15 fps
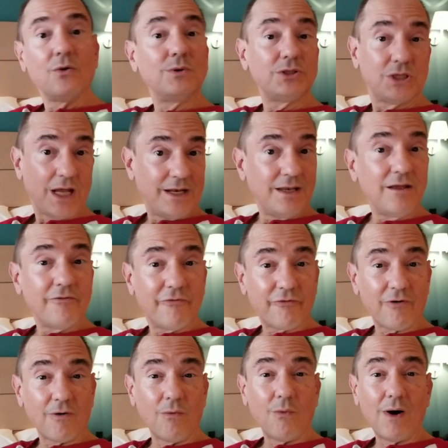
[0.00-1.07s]
which I did
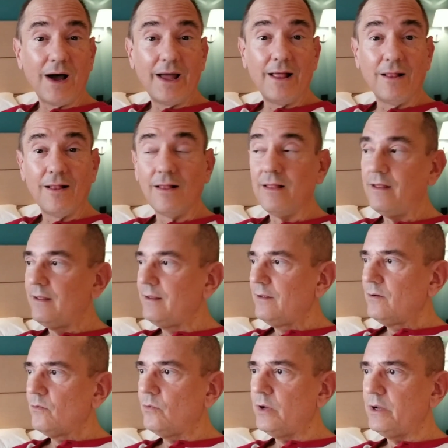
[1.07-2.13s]
for a while
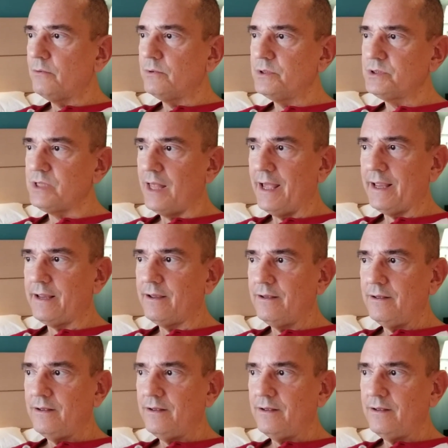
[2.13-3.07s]
when it was like